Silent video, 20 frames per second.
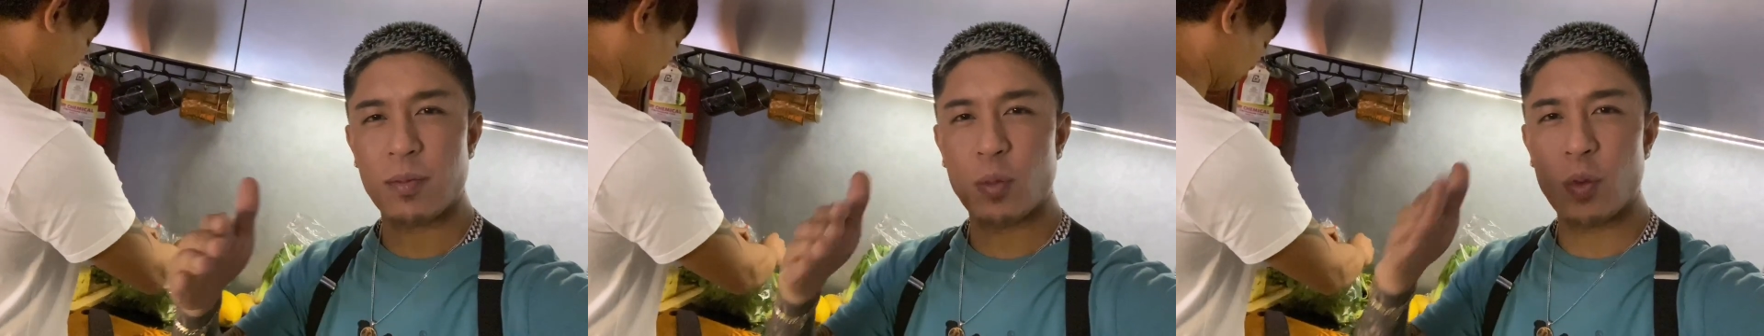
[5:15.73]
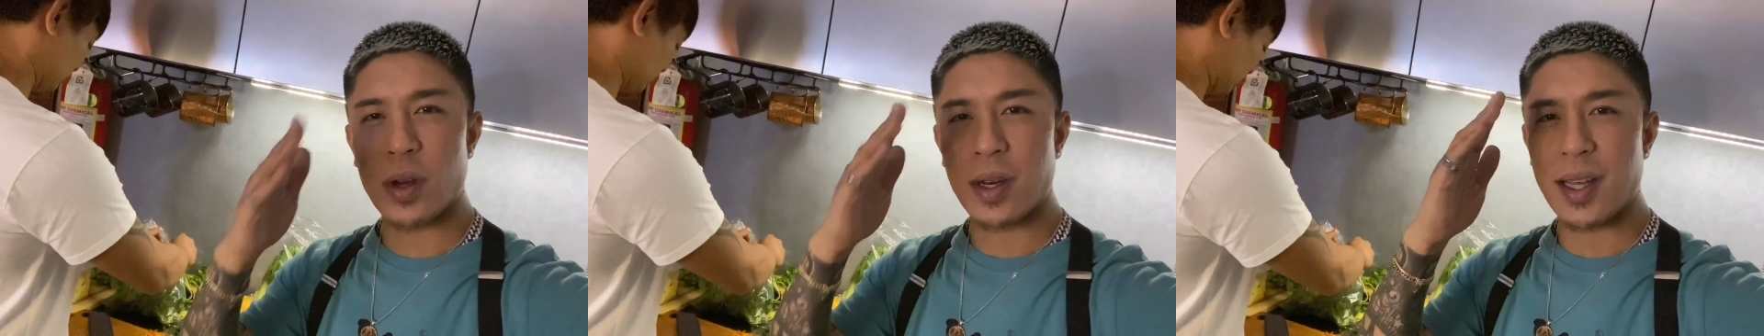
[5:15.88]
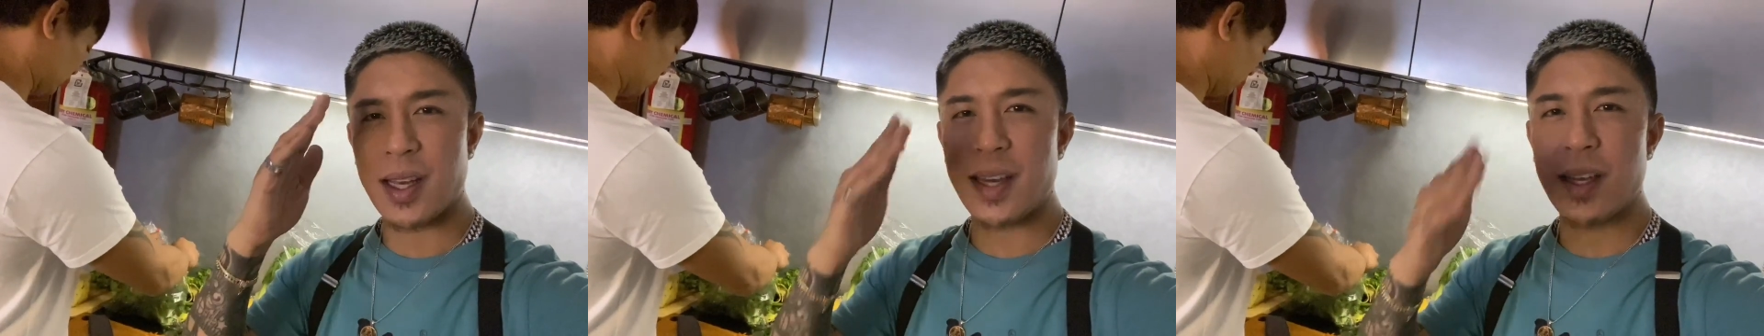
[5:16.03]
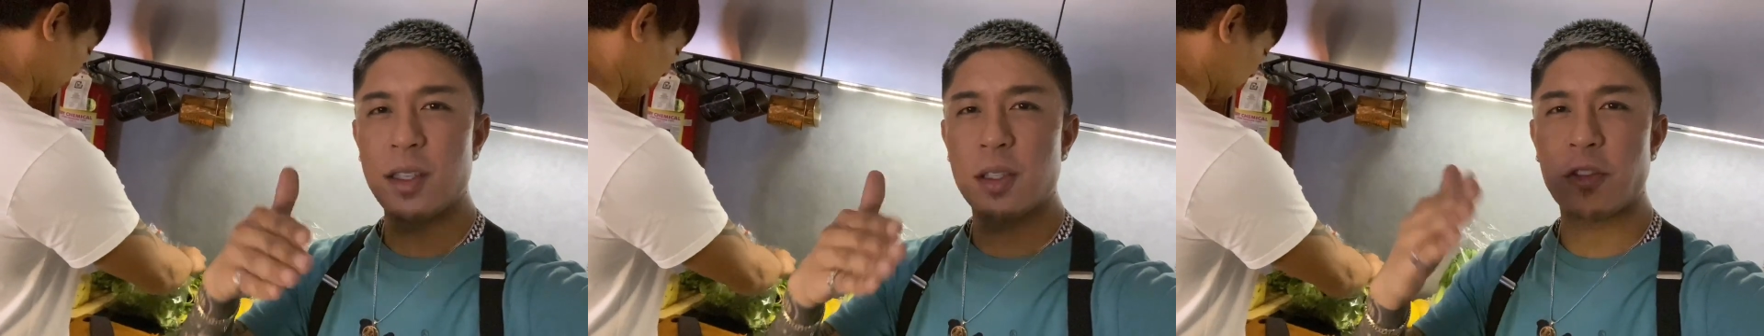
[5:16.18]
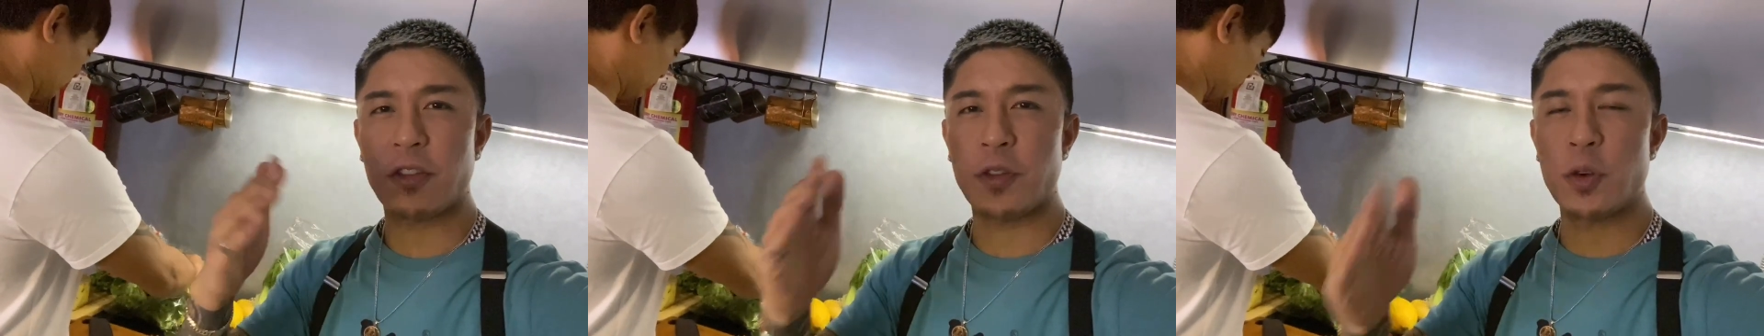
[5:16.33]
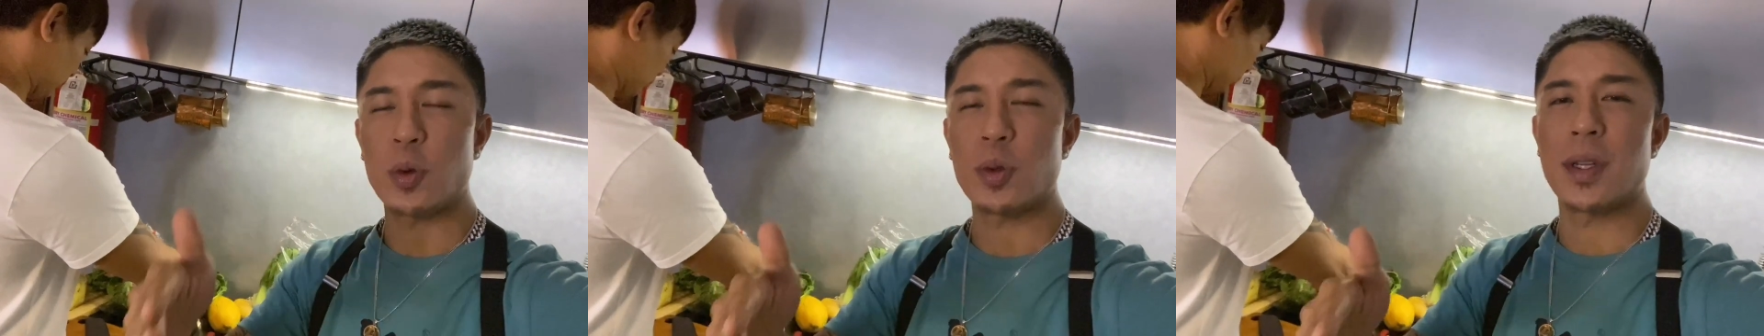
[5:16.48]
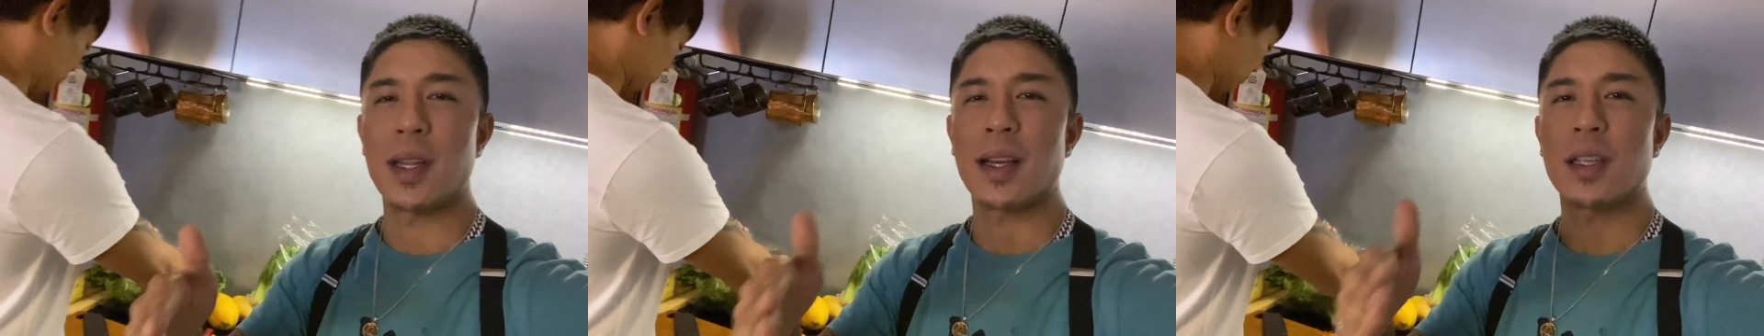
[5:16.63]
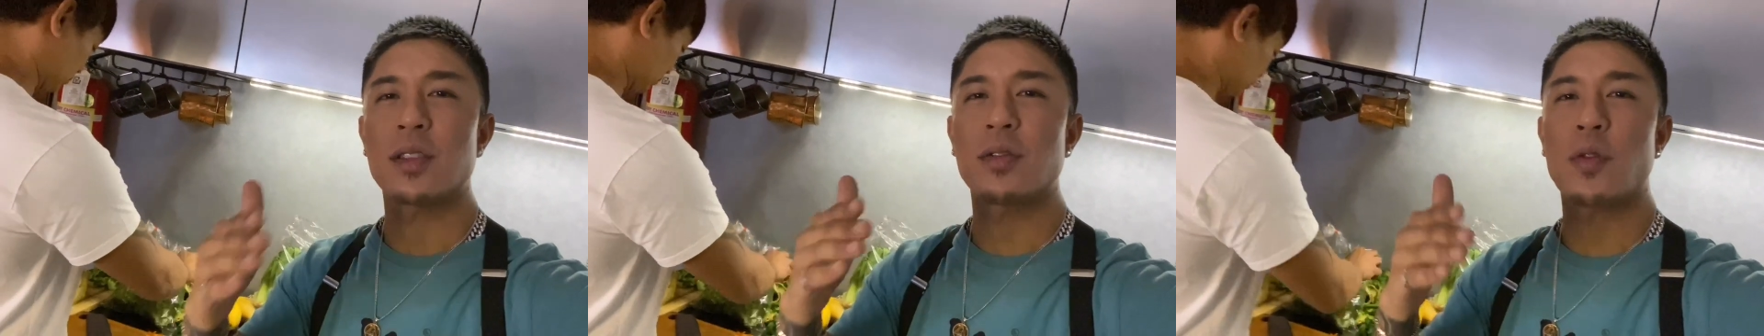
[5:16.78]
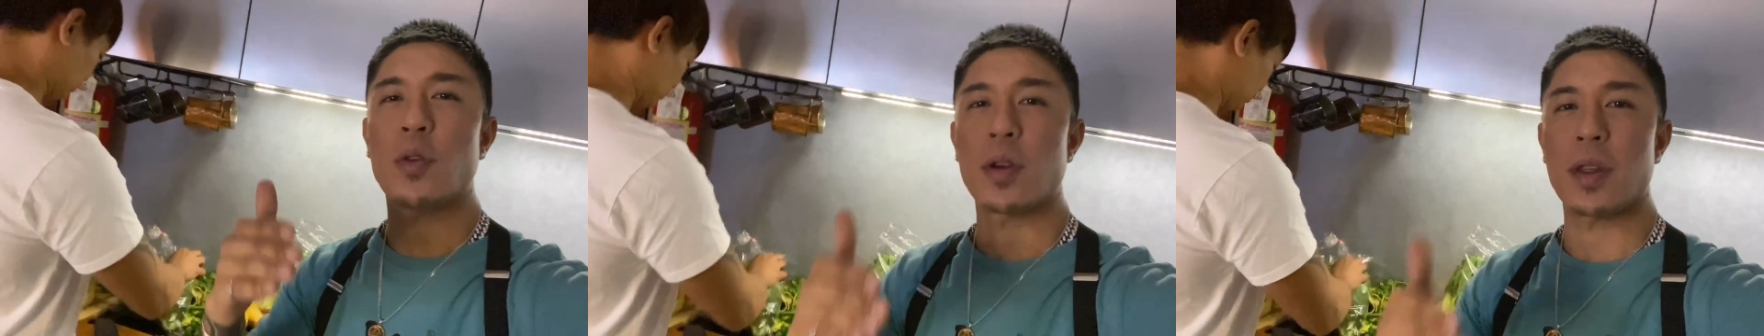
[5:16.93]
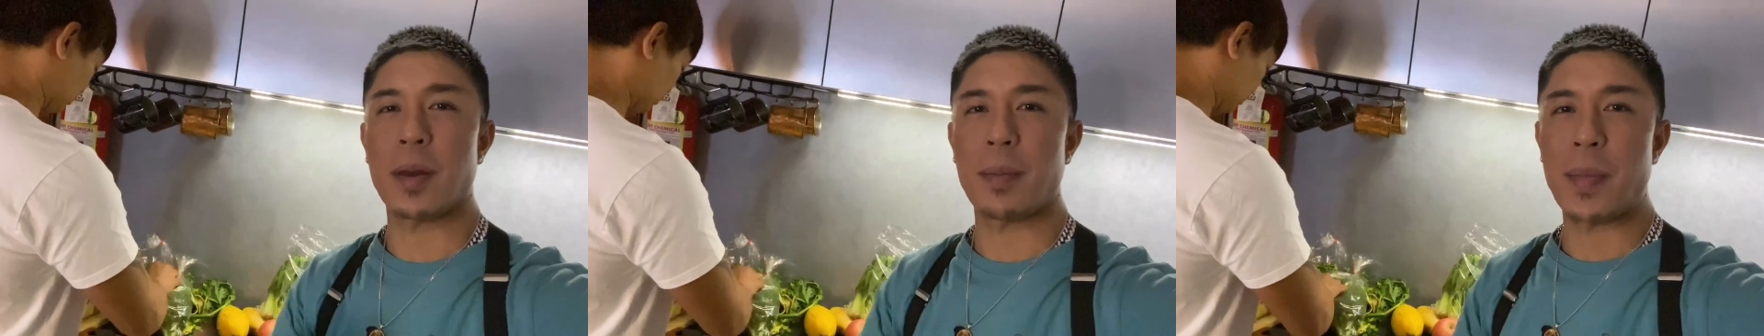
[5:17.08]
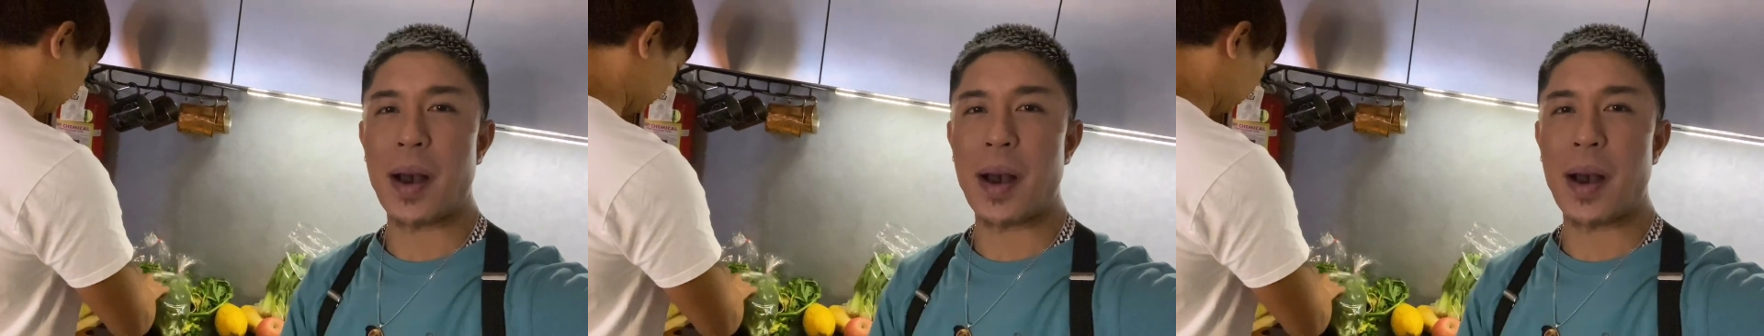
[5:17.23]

what each food does for the